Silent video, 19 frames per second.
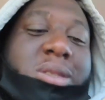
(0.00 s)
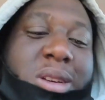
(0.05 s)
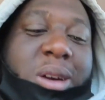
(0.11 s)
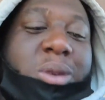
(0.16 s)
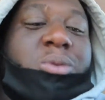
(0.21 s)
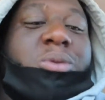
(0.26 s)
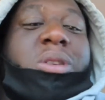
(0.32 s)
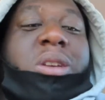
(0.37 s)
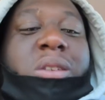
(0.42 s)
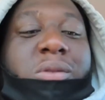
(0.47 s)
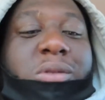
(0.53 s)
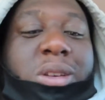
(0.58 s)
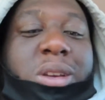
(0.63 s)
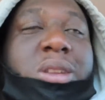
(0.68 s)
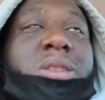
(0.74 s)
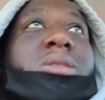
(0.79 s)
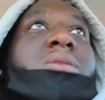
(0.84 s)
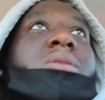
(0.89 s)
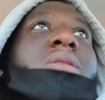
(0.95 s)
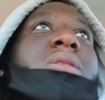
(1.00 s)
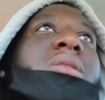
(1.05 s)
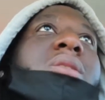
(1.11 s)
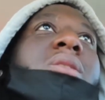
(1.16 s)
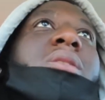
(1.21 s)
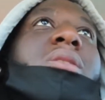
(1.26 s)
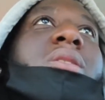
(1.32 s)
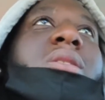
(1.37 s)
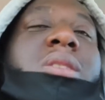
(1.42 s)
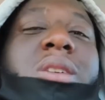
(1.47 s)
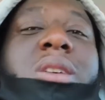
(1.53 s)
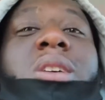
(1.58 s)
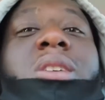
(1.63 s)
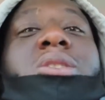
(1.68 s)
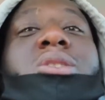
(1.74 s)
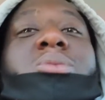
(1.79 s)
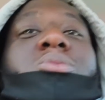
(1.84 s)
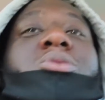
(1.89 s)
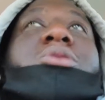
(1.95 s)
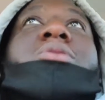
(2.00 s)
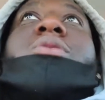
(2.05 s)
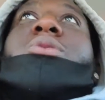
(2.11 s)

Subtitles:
I will never eat the customer's